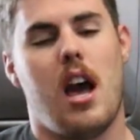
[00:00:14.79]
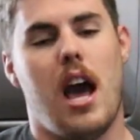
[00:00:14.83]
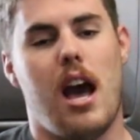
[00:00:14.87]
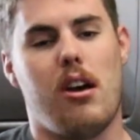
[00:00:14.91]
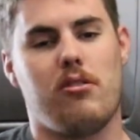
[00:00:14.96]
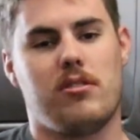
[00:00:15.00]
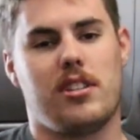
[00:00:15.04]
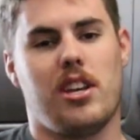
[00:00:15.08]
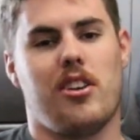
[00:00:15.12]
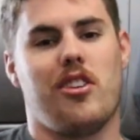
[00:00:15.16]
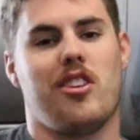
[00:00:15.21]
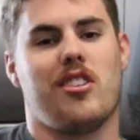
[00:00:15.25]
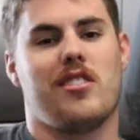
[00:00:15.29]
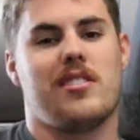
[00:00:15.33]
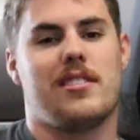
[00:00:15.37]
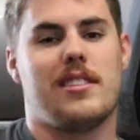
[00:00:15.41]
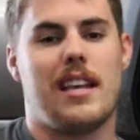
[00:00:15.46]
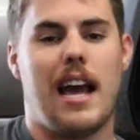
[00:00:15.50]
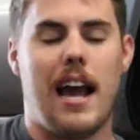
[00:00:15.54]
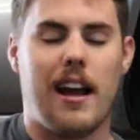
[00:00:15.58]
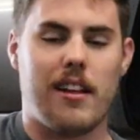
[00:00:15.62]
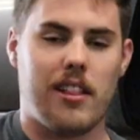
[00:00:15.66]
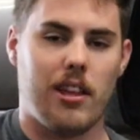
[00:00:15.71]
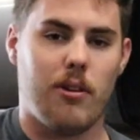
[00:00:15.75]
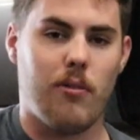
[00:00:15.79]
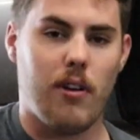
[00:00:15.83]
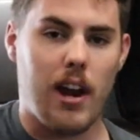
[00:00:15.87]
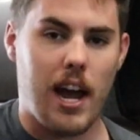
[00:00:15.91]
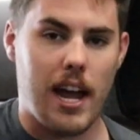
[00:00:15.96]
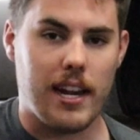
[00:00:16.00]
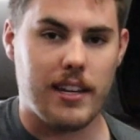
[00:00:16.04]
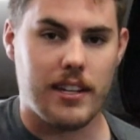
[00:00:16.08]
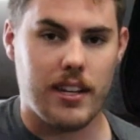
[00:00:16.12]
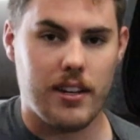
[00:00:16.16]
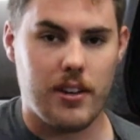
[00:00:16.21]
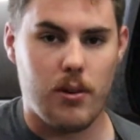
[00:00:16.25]
I'll tell you exactly what
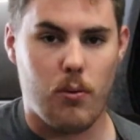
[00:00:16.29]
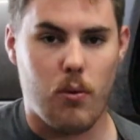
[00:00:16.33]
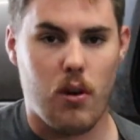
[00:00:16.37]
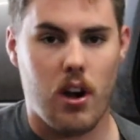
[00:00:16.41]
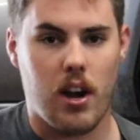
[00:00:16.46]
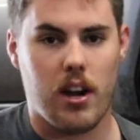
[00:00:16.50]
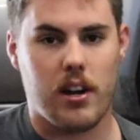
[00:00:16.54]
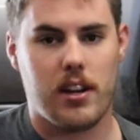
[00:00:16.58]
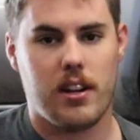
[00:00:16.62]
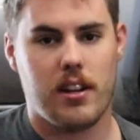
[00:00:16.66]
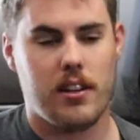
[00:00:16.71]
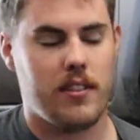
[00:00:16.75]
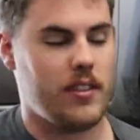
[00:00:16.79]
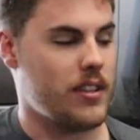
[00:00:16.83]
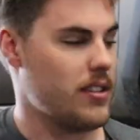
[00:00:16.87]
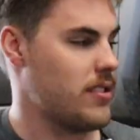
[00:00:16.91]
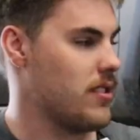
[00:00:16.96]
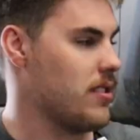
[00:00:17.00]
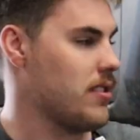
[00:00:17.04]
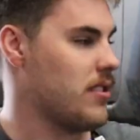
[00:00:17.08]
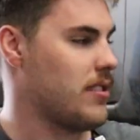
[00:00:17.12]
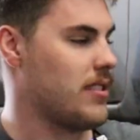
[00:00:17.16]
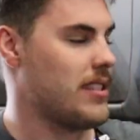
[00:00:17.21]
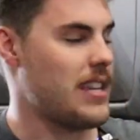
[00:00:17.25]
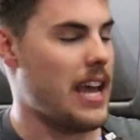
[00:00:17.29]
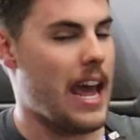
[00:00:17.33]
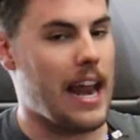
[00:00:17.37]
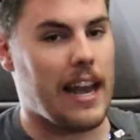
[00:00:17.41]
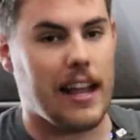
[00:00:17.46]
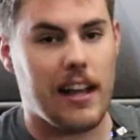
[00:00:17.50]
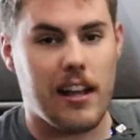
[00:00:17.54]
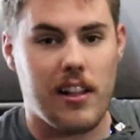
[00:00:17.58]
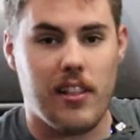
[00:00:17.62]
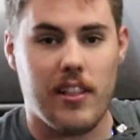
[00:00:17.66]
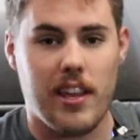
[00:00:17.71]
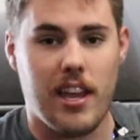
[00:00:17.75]
I did to work. This is
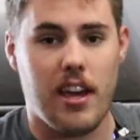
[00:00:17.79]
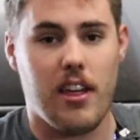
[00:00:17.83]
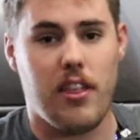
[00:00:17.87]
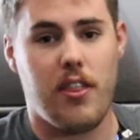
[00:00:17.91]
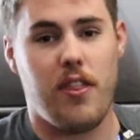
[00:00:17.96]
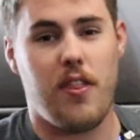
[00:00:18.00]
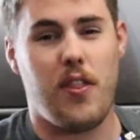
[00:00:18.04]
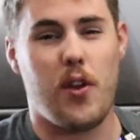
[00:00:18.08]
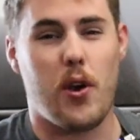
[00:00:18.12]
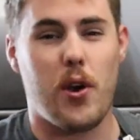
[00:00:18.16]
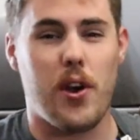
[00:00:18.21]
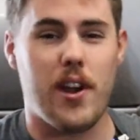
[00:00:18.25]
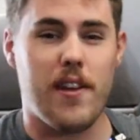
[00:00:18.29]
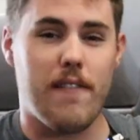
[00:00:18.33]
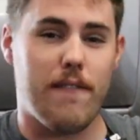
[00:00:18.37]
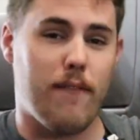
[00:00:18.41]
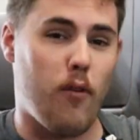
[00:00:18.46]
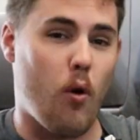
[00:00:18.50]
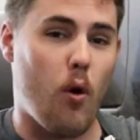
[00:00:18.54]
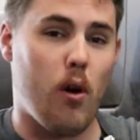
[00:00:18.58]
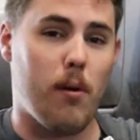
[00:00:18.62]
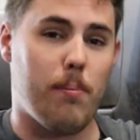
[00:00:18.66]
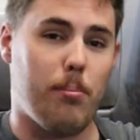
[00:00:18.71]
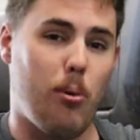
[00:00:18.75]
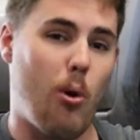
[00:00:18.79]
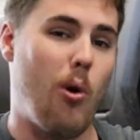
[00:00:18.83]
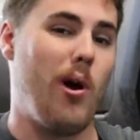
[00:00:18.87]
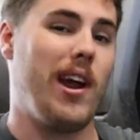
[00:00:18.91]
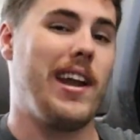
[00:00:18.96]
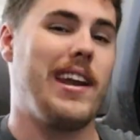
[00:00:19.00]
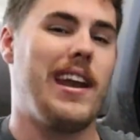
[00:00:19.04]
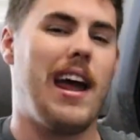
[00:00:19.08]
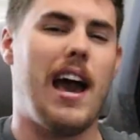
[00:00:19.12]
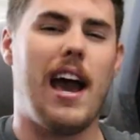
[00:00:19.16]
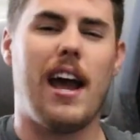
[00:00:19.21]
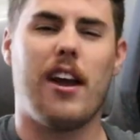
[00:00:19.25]
technically a
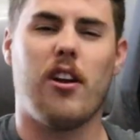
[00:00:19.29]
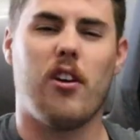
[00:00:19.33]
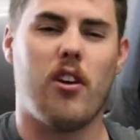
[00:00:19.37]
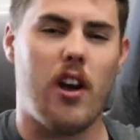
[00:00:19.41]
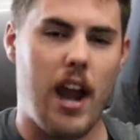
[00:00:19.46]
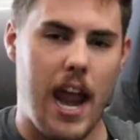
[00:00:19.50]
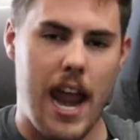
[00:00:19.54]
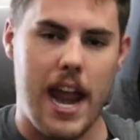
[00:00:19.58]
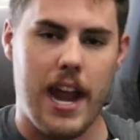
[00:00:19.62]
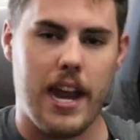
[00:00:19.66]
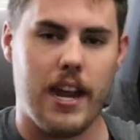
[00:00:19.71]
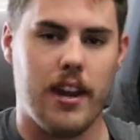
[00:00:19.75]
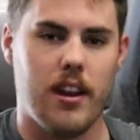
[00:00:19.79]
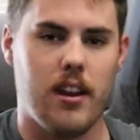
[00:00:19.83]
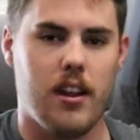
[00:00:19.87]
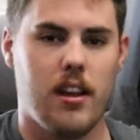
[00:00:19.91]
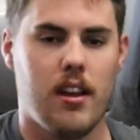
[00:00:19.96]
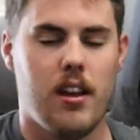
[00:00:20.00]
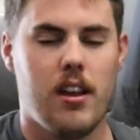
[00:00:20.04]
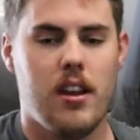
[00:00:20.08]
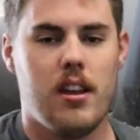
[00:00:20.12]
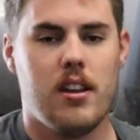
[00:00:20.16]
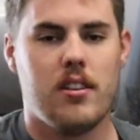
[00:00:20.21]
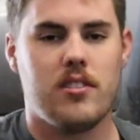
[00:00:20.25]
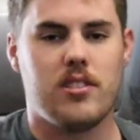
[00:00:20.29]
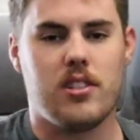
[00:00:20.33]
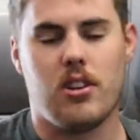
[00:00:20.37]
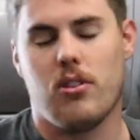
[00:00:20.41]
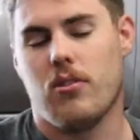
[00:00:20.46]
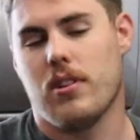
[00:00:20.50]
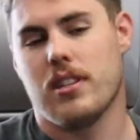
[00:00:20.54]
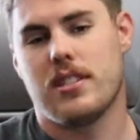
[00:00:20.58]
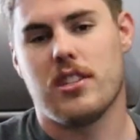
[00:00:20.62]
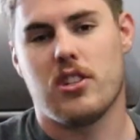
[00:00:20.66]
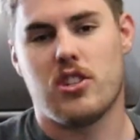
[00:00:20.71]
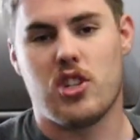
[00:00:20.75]
34.9 or 8,
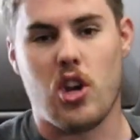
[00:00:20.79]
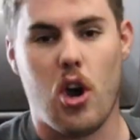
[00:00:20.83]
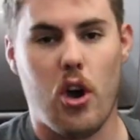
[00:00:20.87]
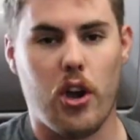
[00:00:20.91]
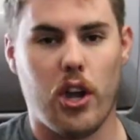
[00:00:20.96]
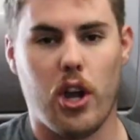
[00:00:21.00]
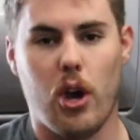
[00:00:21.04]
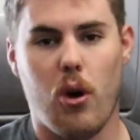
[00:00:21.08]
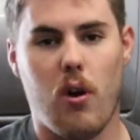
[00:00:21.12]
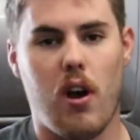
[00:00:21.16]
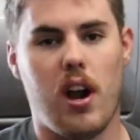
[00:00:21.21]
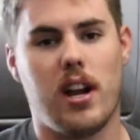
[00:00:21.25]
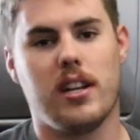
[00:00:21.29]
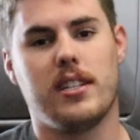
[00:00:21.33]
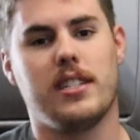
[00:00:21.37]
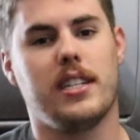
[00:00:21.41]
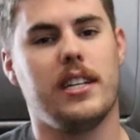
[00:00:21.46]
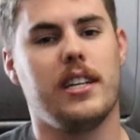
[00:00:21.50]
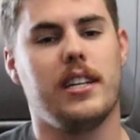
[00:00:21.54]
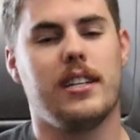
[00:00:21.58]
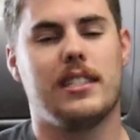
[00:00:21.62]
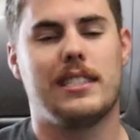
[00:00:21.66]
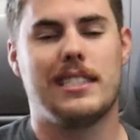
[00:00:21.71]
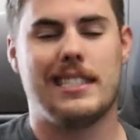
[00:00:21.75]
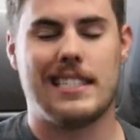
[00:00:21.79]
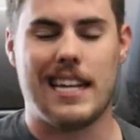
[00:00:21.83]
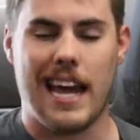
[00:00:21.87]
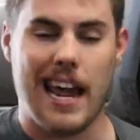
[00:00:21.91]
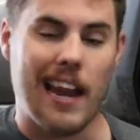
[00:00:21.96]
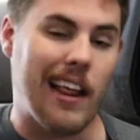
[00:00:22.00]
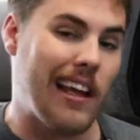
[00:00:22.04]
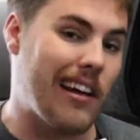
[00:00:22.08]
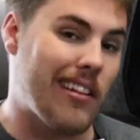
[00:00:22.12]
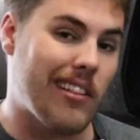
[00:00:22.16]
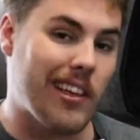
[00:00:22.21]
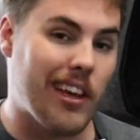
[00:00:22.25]
so it's a Toyo RT. It's
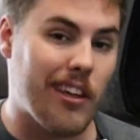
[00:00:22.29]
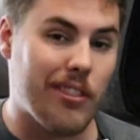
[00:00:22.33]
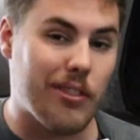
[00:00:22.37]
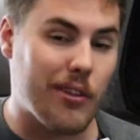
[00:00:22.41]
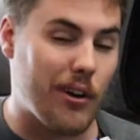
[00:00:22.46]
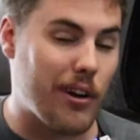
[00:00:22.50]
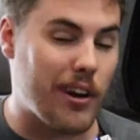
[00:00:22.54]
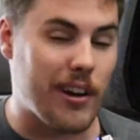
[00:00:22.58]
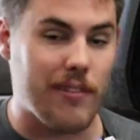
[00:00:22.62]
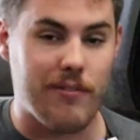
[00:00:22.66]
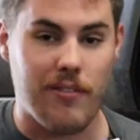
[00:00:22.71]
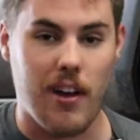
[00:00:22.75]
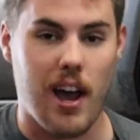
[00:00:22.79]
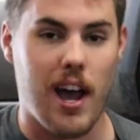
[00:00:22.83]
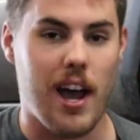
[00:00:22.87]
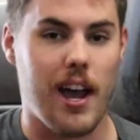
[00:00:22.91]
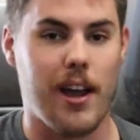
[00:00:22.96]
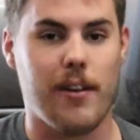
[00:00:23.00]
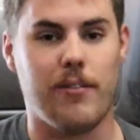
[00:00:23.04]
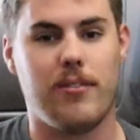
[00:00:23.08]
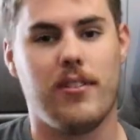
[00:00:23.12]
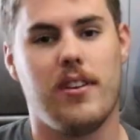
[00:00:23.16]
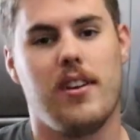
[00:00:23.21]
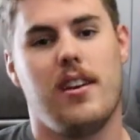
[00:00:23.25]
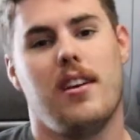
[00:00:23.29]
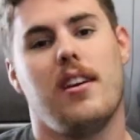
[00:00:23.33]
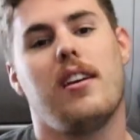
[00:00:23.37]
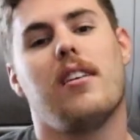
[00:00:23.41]
technically a 35.